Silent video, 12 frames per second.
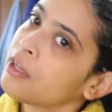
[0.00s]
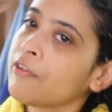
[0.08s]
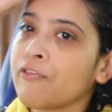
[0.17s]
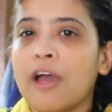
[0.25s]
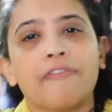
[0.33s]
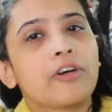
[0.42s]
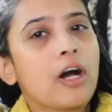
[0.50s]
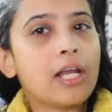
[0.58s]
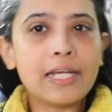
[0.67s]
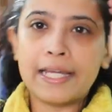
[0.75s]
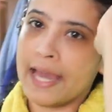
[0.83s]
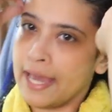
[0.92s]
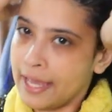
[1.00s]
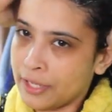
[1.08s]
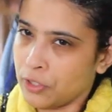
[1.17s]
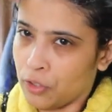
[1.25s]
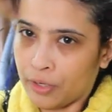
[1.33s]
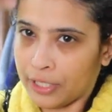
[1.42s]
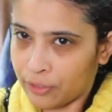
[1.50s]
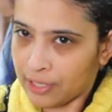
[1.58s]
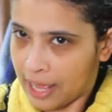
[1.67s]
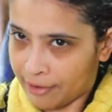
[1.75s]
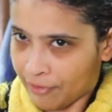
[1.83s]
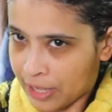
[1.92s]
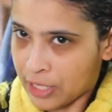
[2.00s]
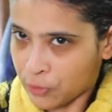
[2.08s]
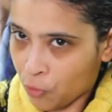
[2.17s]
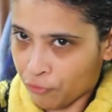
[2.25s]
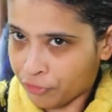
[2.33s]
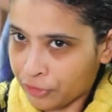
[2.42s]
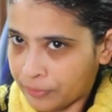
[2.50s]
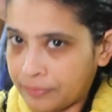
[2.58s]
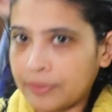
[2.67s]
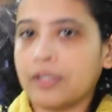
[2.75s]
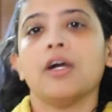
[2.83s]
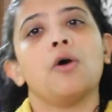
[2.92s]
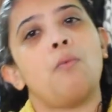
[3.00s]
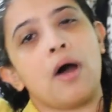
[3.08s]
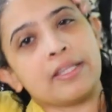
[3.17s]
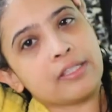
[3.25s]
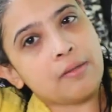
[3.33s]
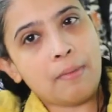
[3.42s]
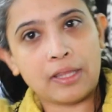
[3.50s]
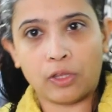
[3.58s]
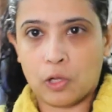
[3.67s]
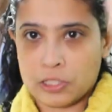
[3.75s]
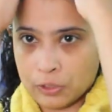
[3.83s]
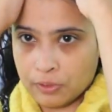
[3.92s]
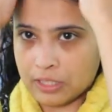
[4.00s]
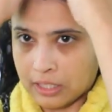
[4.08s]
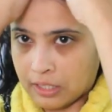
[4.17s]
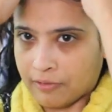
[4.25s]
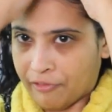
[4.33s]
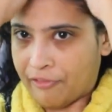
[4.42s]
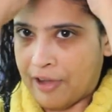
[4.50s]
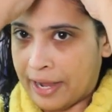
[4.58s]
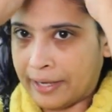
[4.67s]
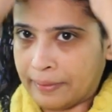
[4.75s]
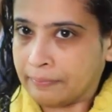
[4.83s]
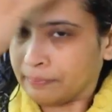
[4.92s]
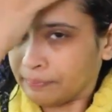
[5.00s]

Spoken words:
If you have curly hair, you don't need to clarify as often. Once a month also is fine.